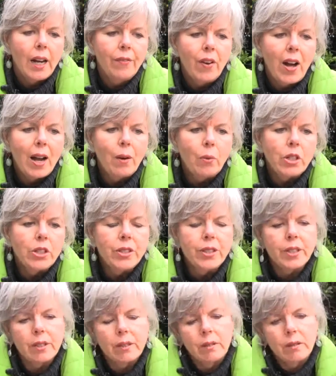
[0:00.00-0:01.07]
If I
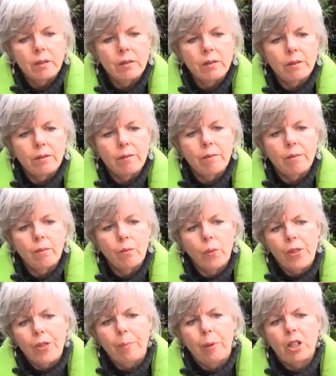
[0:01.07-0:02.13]
was
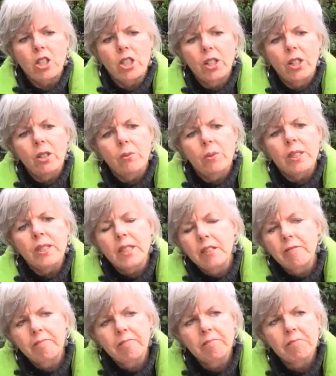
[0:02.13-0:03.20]
with a person who was
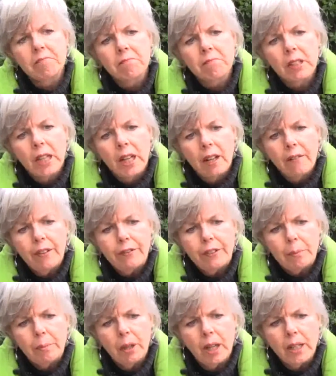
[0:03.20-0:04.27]

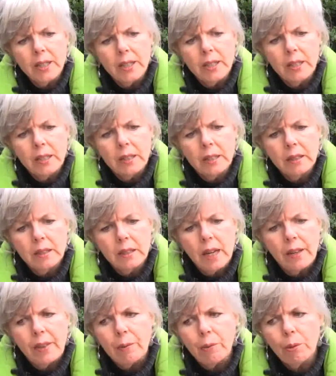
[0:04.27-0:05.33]
50 plus
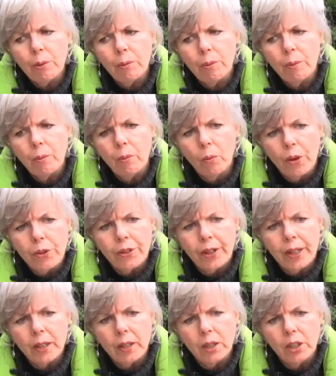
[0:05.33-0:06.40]
and they were
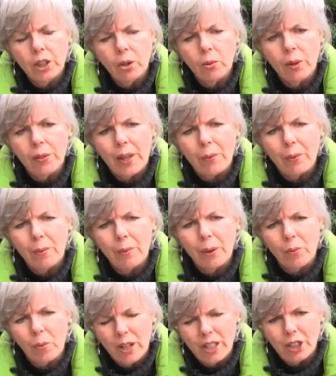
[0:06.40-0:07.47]
wondering, you know, what they
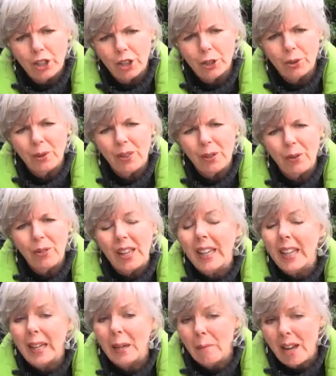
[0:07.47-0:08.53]
would want to do, and they were
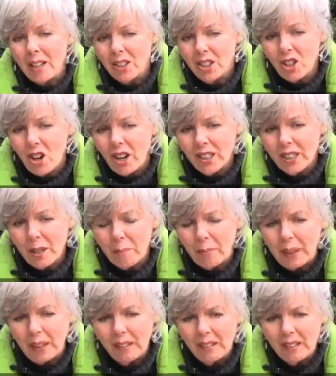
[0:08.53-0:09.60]
thinking about starting
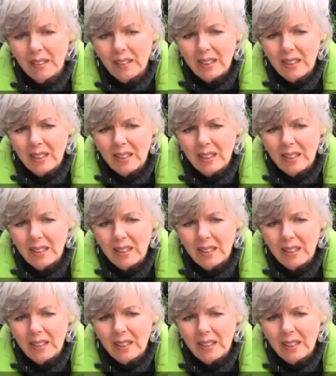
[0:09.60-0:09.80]
something,